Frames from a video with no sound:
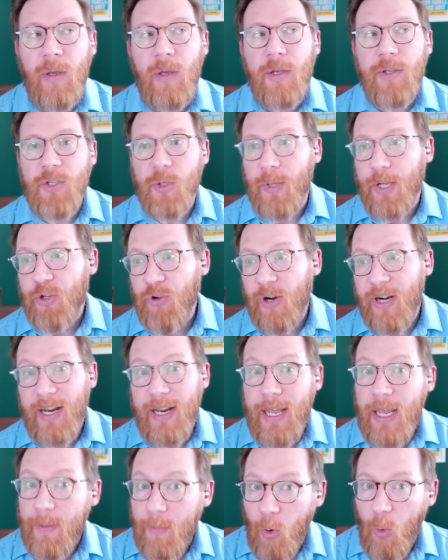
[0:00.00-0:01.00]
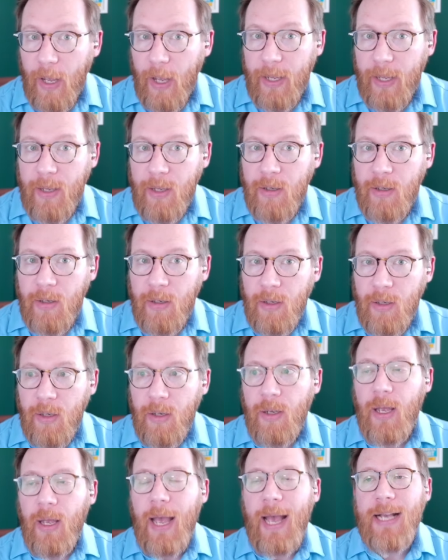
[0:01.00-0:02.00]
So they traded him away,
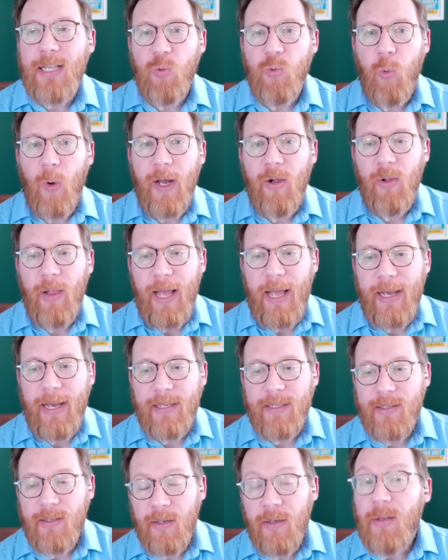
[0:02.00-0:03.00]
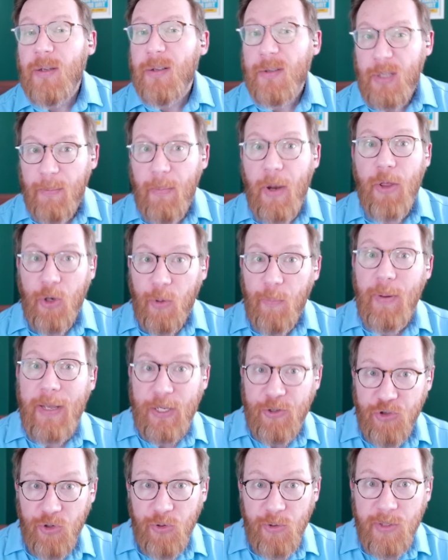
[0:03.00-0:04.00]
as well as some other
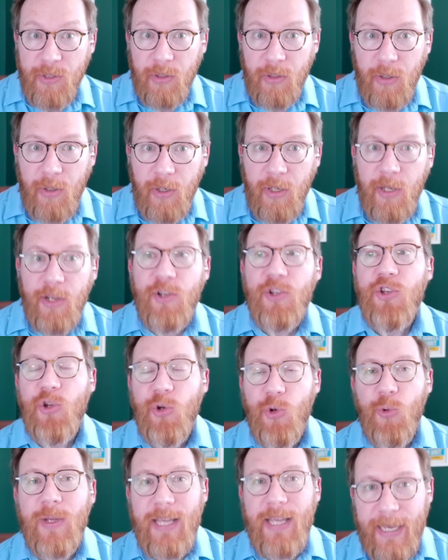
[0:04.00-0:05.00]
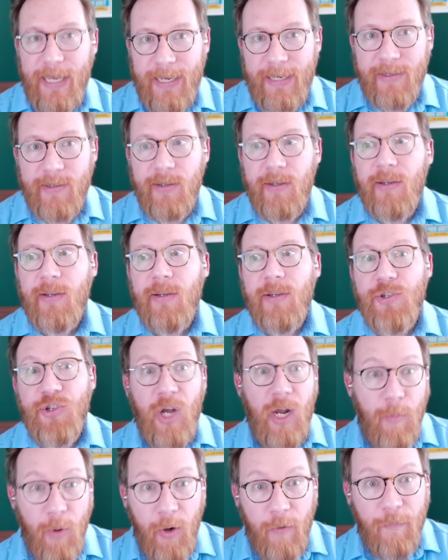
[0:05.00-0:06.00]
pitchers, to get
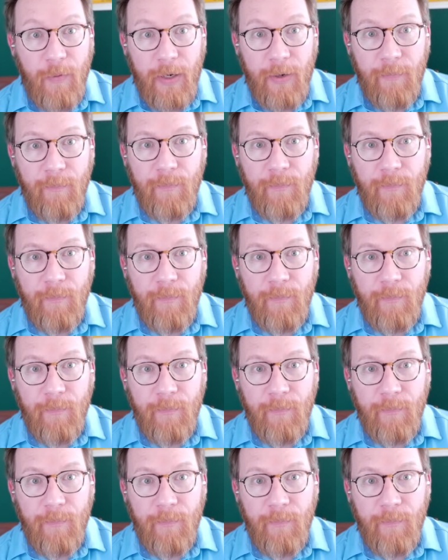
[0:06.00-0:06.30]
Sean Murphy.